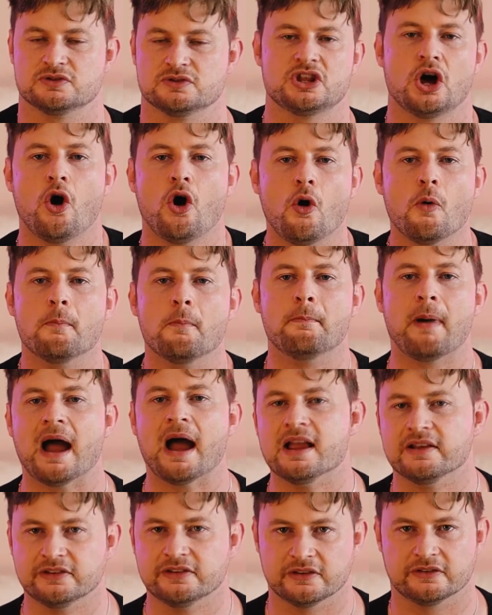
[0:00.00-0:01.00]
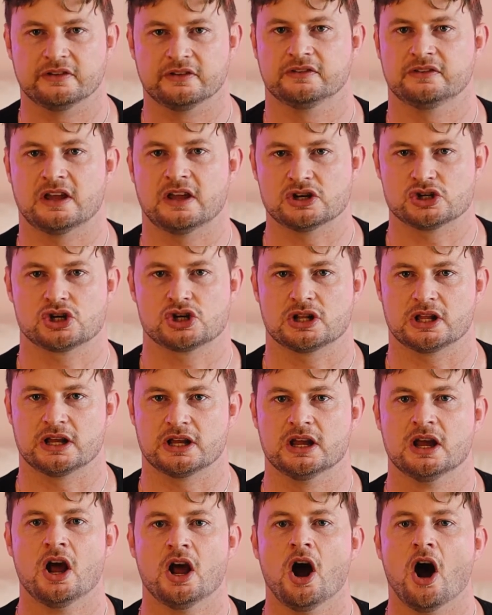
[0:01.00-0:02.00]
It was the whole basis,
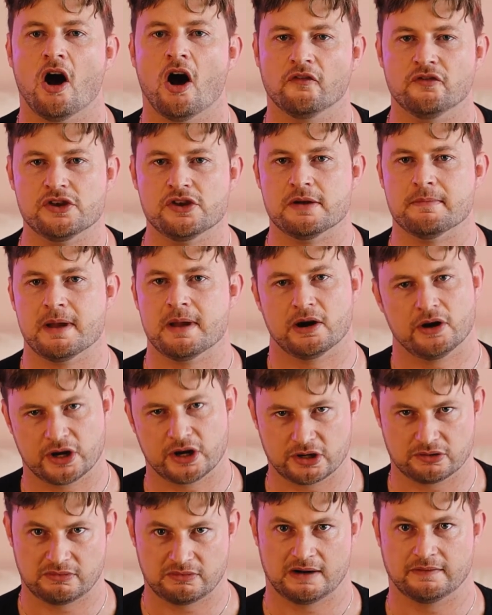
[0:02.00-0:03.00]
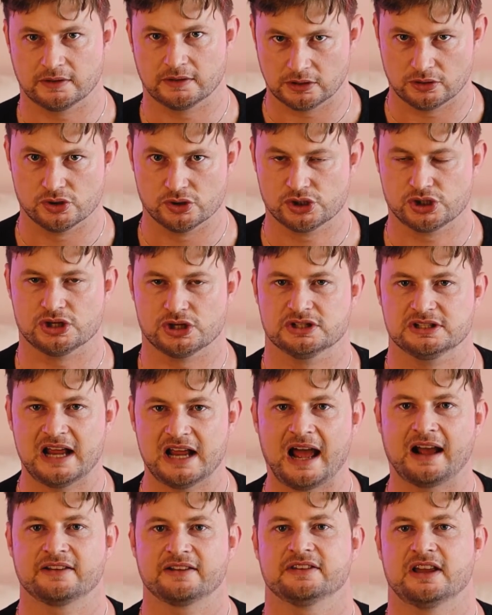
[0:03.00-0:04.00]
essentially, of the American Revolution,
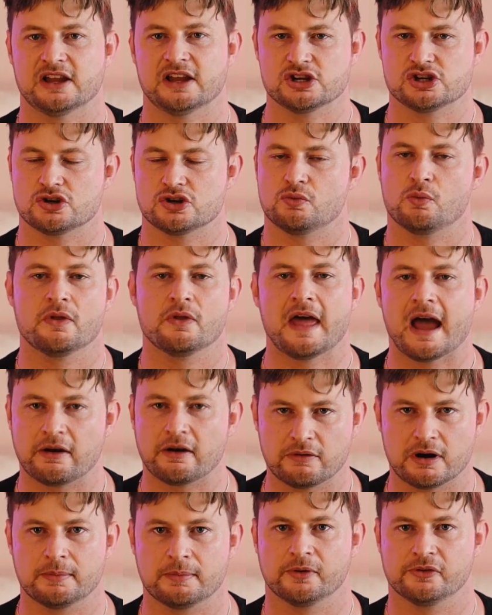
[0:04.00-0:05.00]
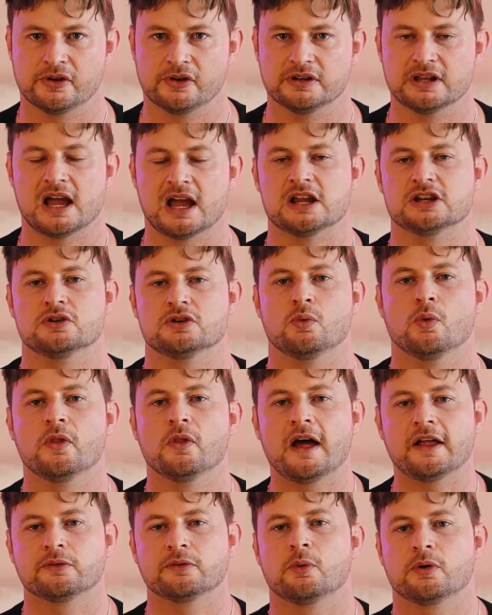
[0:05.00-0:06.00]
taxation without representation. Well,
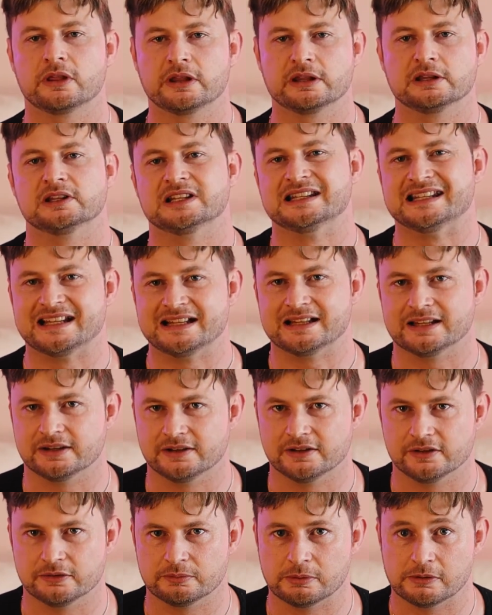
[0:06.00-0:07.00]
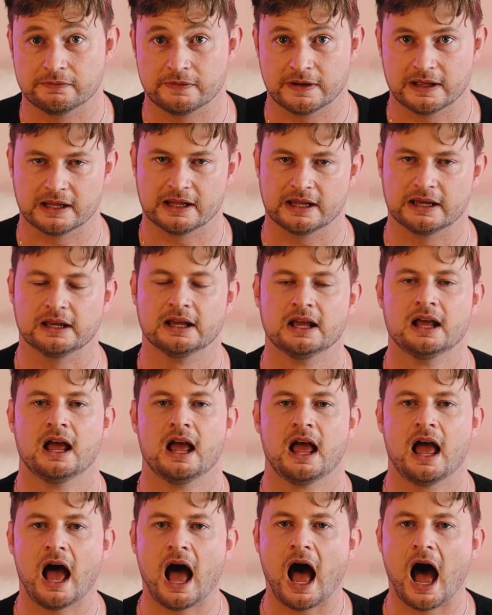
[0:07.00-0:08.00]
that's what the Little Englanders were feeling
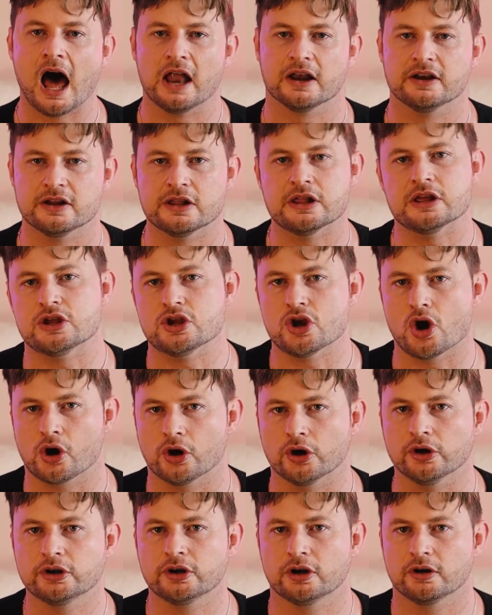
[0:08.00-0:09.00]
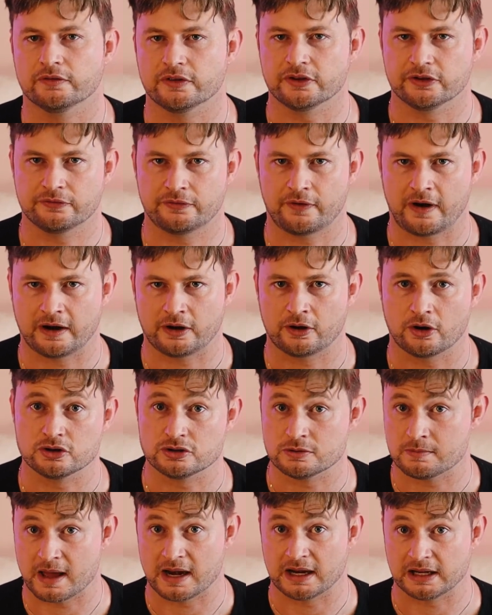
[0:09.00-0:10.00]
under the yoke of this
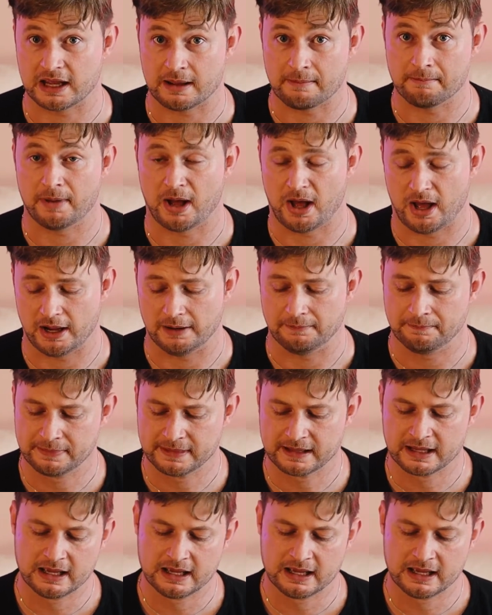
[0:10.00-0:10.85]
Franco-Germanic Empire.